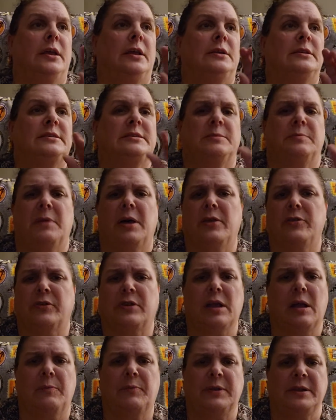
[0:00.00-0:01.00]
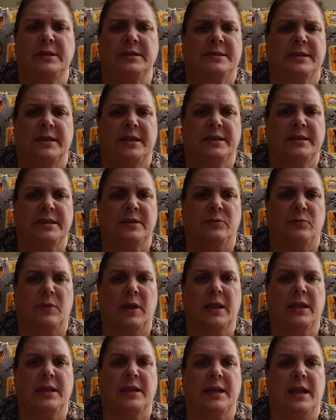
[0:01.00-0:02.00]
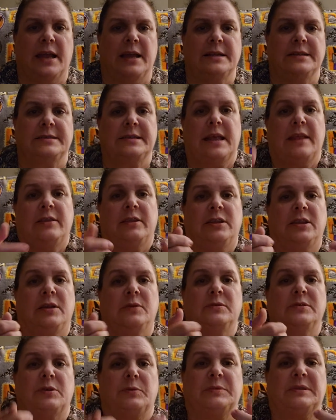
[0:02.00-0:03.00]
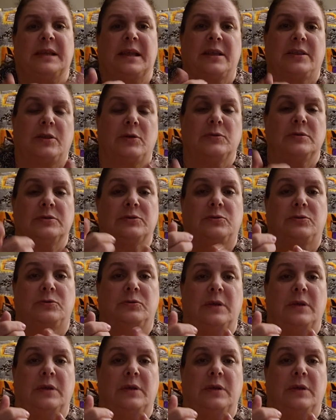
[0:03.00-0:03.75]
some other companies that I didn't recognize, and then it was almost like those,